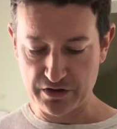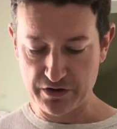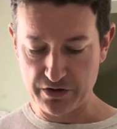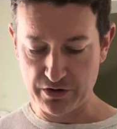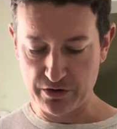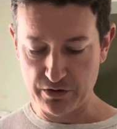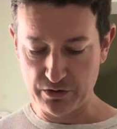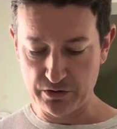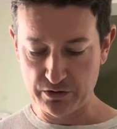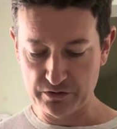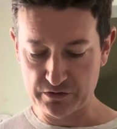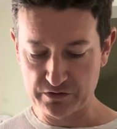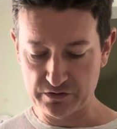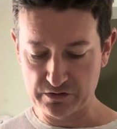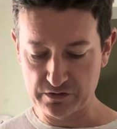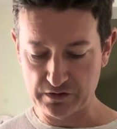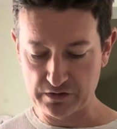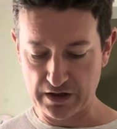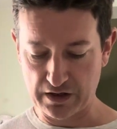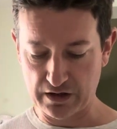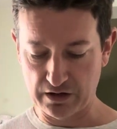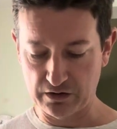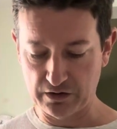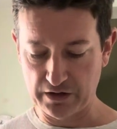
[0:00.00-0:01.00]
those
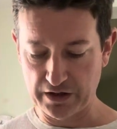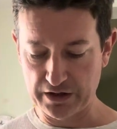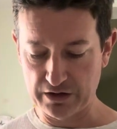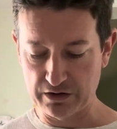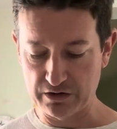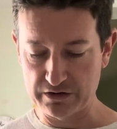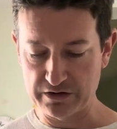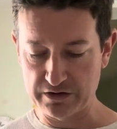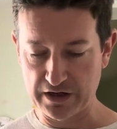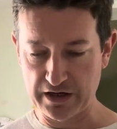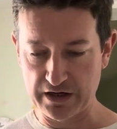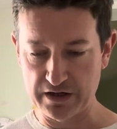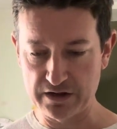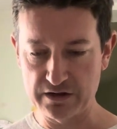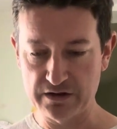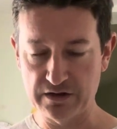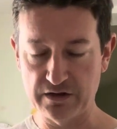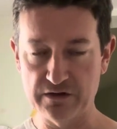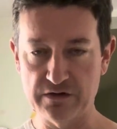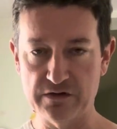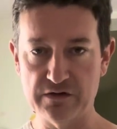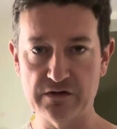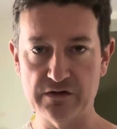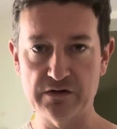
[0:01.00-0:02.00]
at a later date
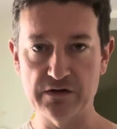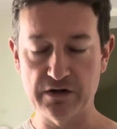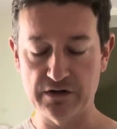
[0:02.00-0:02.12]
because